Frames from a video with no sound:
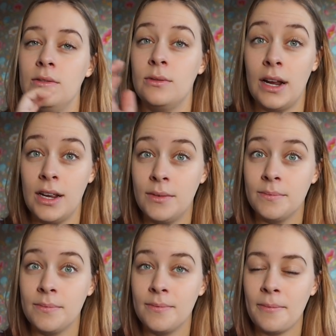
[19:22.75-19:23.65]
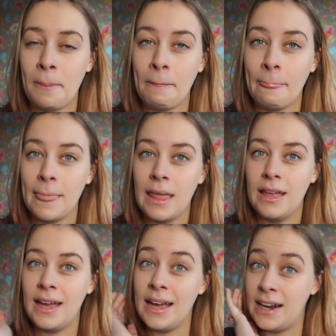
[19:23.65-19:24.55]
right?
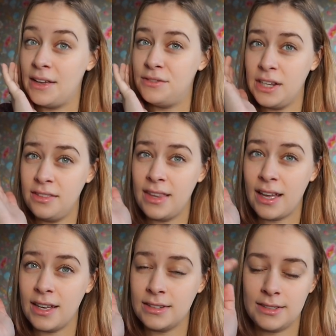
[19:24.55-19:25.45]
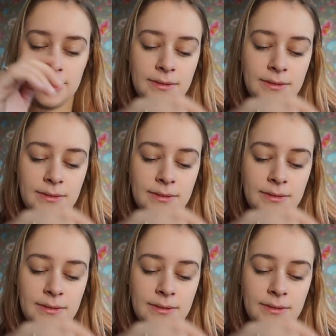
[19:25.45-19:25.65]
And I've done that,